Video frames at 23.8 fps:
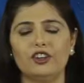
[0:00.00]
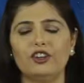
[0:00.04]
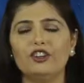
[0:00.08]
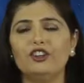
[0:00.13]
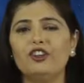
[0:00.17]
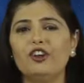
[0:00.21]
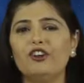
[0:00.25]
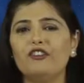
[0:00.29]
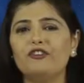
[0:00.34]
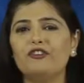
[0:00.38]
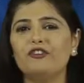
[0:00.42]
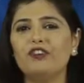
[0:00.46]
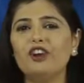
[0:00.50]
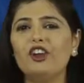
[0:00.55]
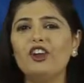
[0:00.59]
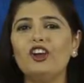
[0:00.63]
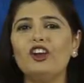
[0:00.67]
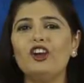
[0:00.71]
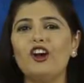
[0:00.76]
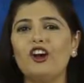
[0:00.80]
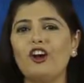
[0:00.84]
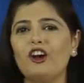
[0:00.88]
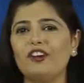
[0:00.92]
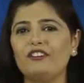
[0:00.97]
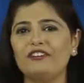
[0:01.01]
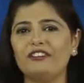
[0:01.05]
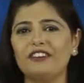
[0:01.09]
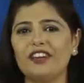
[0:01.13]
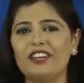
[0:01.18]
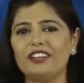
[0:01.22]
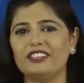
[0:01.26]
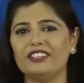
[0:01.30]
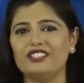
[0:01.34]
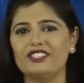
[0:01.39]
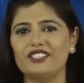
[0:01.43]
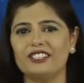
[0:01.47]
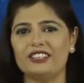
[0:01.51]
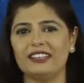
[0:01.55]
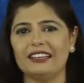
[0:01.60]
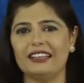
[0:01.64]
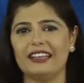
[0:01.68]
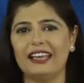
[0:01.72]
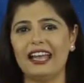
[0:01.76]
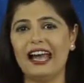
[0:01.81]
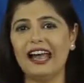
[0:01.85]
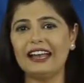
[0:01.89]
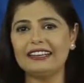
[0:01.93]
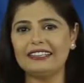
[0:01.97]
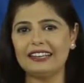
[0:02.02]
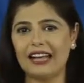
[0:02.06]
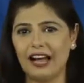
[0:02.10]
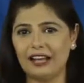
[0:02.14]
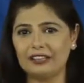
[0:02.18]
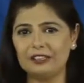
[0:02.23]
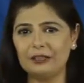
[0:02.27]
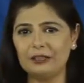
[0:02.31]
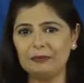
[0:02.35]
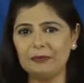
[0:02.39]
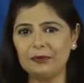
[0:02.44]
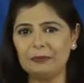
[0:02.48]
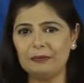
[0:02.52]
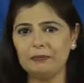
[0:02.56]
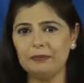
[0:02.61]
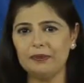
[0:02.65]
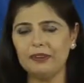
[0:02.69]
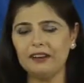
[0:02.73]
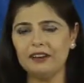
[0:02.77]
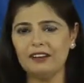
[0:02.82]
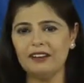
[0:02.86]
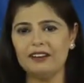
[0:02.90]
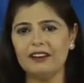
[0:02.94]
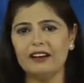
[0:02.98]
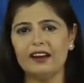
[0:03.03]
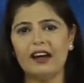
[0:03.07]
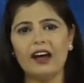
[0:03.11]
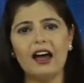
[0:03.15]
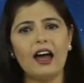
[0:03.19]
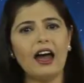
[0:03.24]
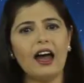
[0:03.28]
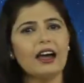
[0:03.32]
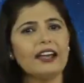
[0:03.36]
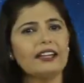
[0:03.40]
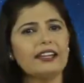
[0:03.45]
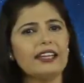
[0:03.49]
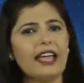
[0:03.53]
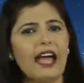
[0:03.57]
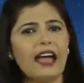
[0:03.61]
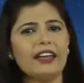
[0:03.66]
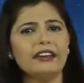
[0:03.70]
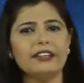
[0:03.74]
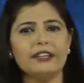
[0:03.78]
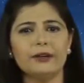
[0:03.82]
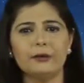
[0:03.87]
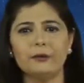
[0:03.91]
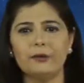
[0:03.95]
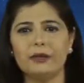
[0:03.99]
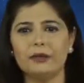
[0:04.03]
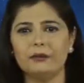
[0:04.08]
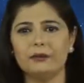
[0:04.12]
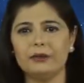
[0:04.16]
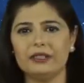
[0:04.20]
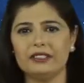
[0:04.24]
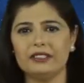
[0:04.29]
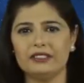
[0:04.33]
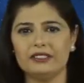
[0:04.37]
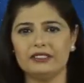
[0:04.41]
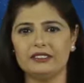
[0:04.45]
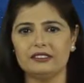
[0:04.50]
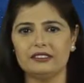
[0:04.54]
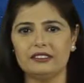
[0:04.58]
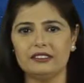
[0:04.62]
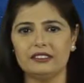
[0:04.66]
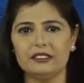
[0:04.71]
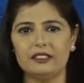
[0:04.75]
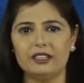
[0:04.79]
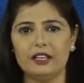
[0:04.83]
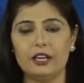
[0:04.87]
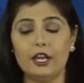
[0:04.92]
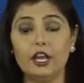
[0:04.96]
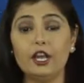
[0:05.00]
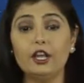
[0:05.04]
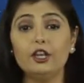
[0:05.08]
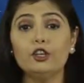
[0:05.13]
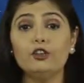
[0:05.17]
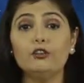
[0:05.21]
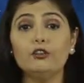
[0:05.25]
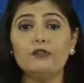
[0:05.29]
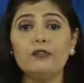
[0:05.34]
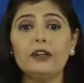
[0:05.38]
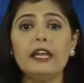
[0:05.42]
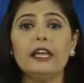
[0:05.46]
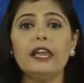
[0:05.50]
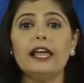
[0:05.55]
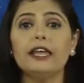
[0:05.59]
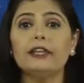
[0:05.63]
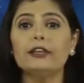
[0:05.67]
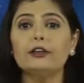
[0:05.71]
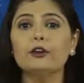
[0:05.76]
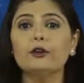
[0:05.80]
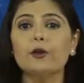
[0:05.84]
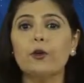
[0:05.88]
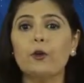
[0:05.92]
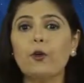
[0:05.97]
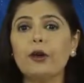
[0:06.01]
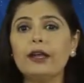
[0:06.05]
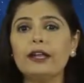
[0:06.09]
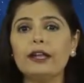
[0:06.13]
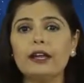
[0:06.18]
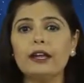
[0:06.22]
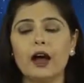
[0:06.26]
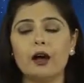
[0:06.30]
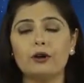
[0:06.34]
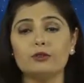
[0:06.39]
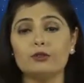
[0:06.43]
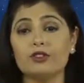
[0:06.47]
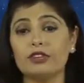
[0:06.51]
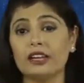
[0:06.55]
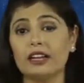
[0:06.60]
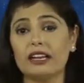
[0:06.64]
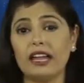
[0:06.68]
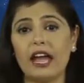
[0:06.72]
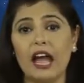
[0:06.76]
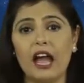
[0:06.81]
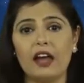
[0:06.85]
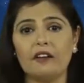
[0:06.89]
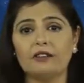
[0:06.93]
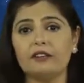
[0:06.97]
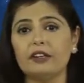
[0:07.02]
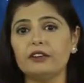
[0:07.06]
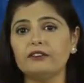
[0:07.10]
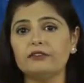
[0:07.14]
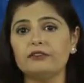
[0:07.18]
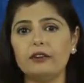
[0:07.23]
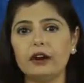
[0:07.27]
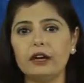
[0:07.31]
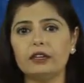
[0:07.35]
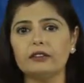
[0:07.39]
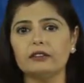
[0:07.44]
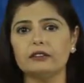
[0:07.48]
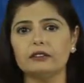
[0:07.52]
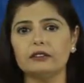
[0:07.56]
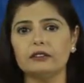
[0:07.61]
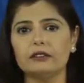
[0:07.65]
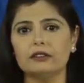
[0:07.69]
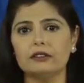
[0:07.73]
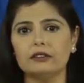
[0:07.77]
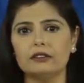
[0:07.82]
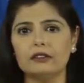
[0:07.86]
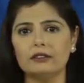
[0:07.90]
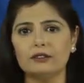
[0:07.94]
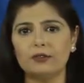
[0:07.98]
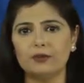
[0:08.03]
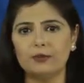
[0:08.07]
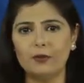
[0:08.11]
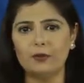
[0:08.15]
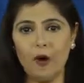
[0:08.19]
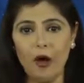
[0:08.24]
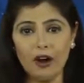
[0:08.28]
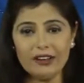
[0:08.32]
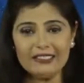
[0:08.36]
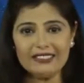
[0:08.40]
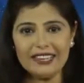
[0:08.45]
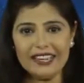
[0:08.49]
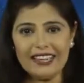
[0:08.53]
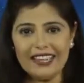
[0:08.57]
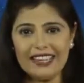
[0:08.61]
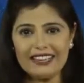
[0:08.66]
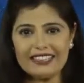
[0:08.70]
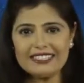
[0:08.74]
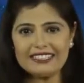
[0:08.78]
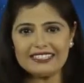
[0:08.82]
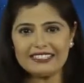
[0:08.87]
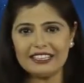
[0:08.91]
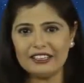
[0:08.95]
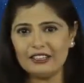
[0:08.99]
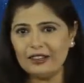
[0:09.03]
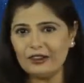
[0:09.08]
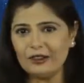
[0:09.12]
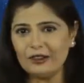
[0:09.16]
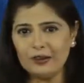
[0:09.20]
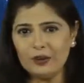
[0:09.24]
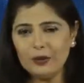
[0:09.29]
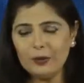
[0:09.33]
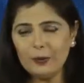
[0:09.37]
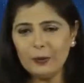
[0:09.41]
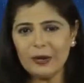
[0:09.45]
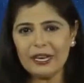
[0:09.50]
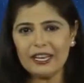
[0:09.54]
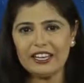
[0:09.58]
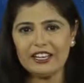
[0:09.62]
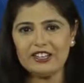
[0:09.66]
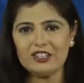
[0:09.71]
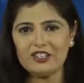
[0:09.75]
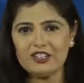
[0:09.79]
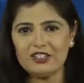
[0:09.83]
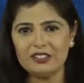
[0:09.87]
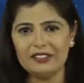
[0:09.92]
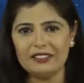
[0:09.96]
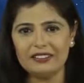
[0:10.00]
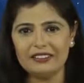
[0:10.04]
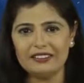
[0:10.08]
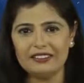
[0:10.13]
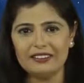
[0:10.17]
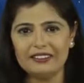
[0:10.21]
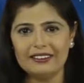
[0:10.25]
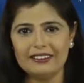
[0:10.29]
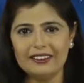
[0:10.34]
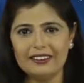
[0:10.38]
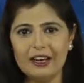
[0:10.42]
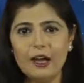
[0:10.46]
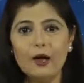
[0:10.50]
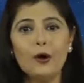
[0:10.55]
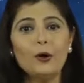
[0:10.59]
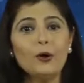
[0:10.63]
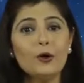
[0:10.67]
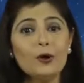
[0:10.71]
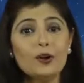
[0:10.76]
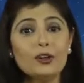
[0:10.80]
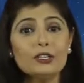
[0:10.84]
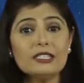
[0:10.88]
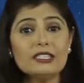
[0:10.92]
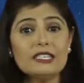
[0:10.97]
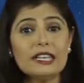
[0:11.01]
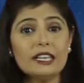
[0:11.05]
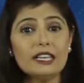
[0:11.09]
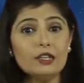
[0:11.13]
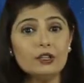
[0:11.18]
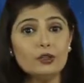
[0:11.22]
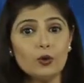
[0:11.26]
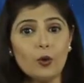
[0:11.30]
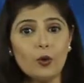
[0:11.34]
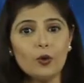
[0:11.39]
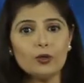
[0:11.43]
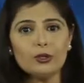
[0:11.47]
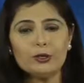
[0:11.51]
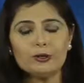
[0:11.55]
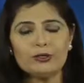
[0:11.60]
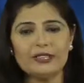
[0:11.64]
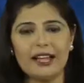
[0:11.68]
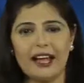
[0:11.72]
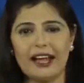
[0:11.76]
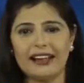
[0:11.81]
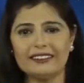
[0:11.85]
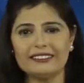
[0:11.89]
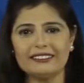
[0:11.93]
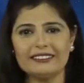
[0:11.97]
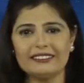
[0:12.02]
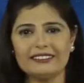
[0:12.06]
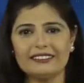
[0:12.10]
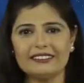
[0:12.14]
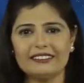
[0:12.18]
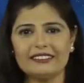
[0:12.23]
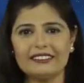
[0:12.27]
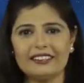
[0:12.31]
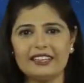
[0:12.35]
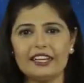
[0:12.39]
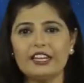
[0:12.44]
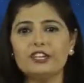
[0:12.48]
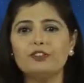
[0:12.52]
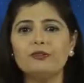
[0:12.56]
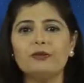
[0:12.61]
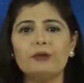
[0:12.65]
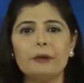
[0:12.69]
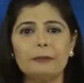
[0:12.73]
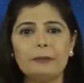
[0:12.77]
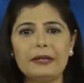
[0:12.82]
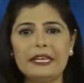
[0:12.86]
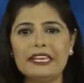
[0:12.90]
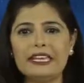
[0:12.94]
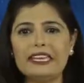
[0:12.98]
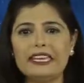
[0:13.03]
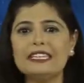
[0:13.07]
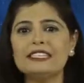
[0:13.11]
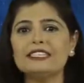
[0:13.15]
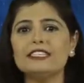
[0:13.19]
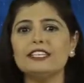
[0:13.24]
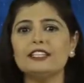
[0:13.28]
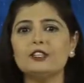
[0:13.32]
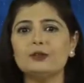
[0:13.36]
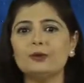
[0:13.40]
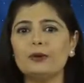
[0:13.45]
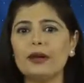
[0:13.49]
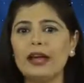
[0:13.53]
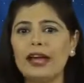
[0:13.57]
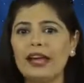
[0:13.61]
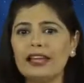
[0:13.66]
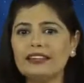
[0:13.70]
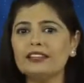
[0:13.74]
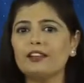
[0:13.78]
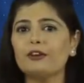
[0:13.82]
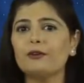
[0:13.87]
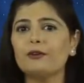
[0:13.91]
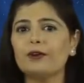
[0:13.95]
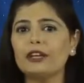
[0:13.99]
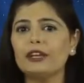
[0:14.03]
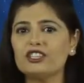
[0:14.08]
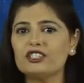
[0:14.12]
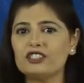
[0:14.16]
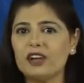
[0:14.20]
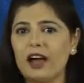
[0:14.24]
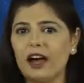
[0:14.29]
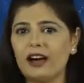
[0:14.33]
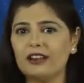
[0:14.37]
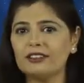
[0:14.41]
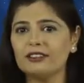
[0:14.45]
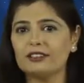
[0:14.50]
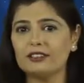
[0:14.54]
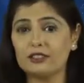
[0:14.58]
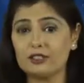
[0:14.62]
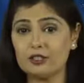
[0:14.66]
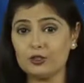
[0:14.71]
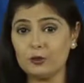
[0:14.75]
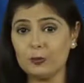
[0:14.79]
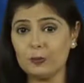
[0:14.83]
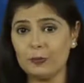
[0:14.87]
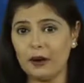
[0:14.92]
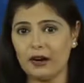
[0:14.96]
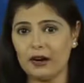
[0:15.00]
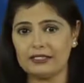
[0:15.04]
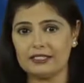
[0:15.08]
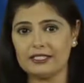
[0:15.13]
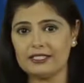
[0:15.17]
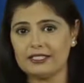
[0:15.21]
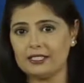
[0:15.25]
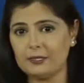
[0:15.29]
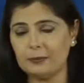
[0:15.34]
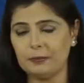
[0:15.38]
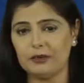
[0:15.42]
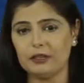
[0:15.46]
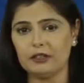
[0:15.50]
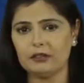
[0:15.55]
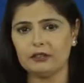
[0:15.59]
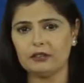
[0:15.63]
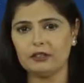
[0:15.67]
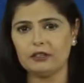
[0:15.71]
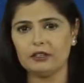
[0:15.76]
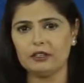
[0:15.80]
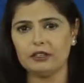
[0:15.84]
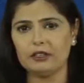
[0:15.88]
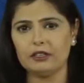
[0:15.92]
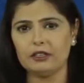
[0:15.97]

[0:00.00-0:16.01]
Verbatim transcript: You're full of energy and other people are carried away with it. You feel like going out and having fun. What else than a good vacation? Who could say no to that? It will be easy to encourage others to participate.